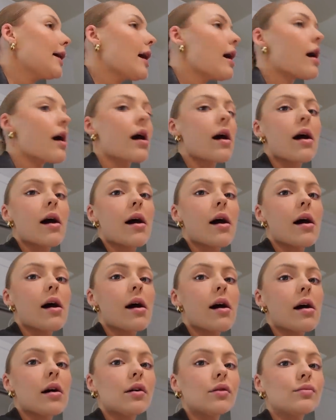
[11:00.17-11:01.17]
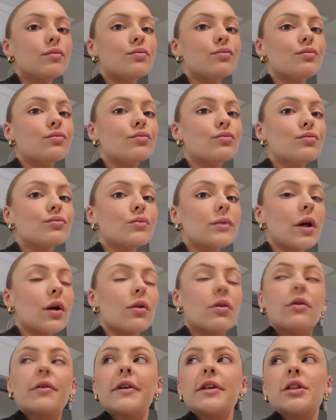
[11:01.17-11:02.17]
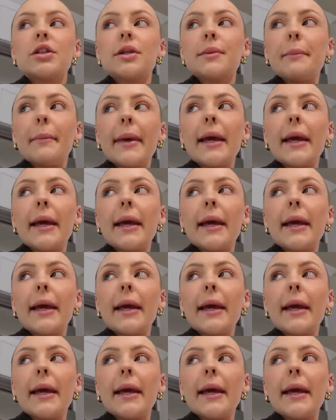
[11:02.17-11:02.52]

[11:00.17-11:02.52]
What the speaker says: I don't know if I should